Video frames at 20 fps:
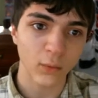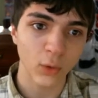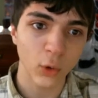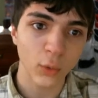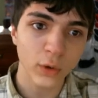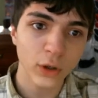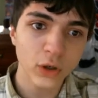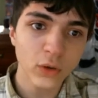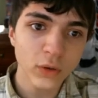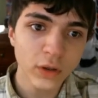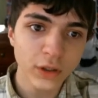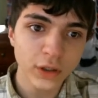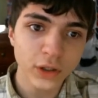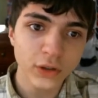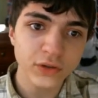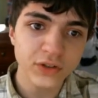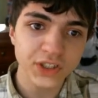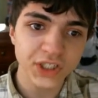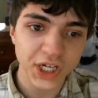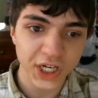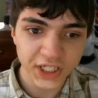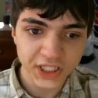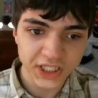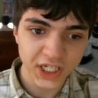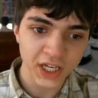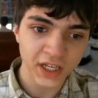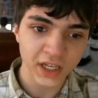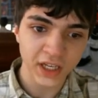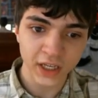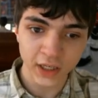Well, we're going to use
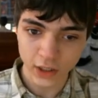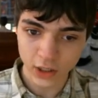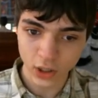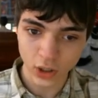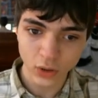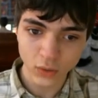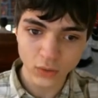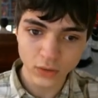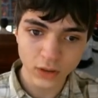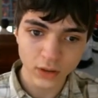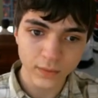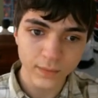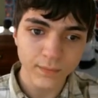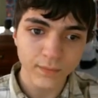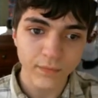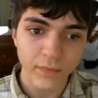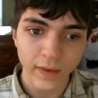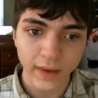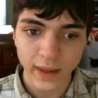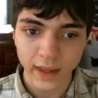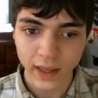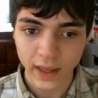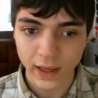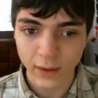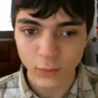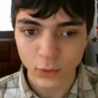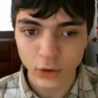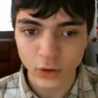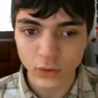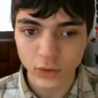GetAsync,
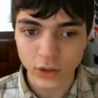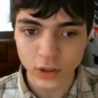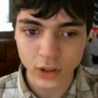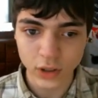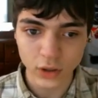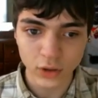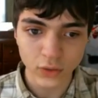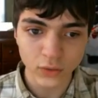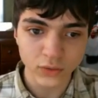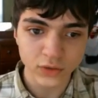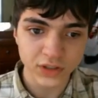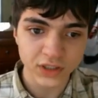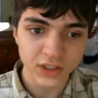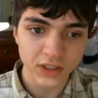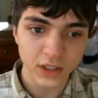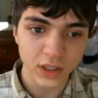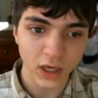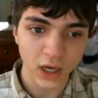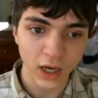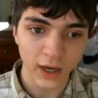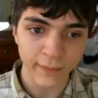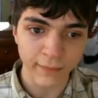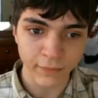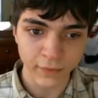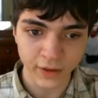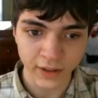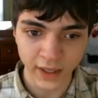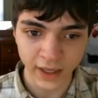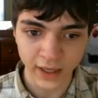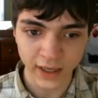and we're going to use
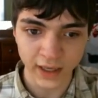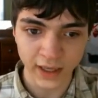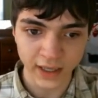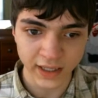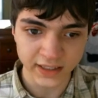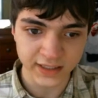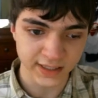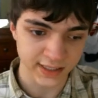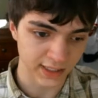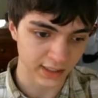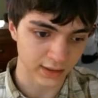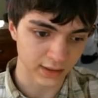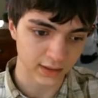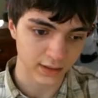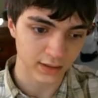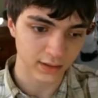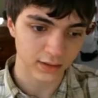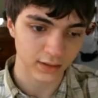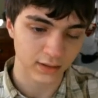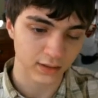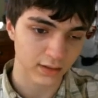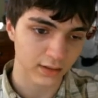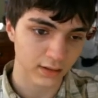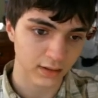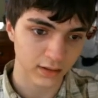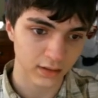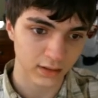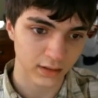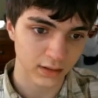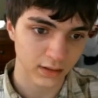GetAsync.
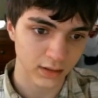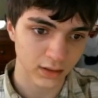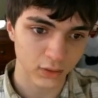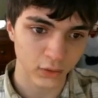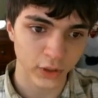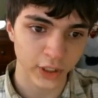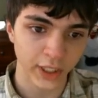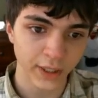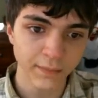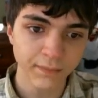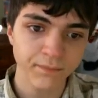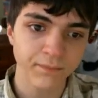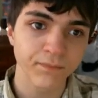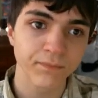Okay?